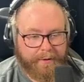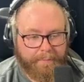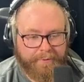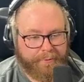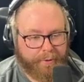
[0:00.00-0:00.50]

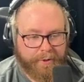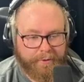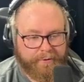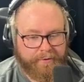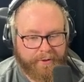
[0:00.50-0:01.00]
Before
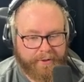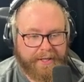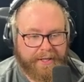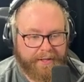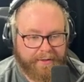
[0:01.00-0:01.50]
you start
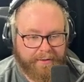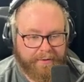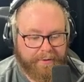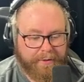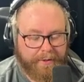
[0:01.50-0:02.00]
like
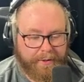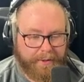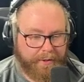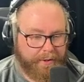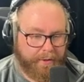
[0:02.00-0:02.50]

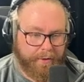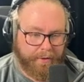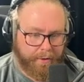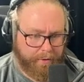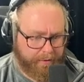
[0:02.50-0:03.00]

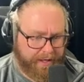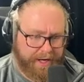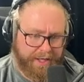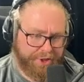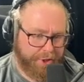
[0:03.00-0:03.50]

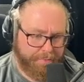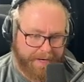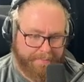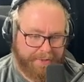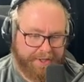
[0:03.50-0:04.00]
getting a gym
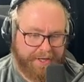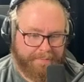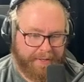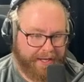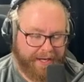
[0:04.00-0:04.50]
membership
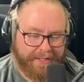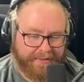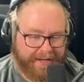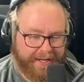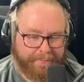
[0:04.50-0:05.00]
and getting the
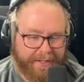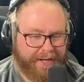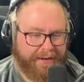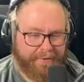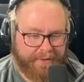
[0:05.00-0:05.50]
diet plan and
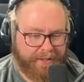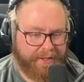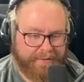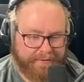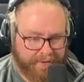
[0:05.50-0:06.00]
everything,
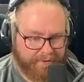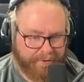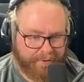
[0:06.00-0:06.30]
just start